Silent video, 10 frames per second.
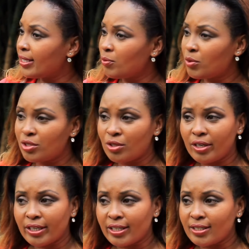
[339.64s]
And it was
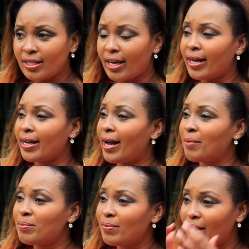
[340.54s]
not easy.
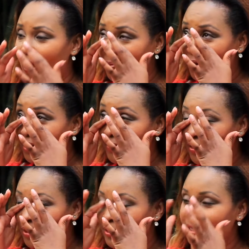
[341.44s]
I'm not
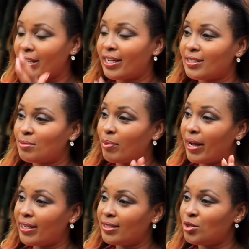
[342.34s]
even going to take us
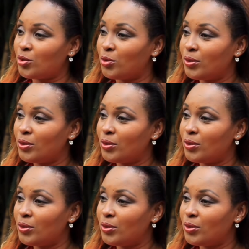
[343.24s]
back to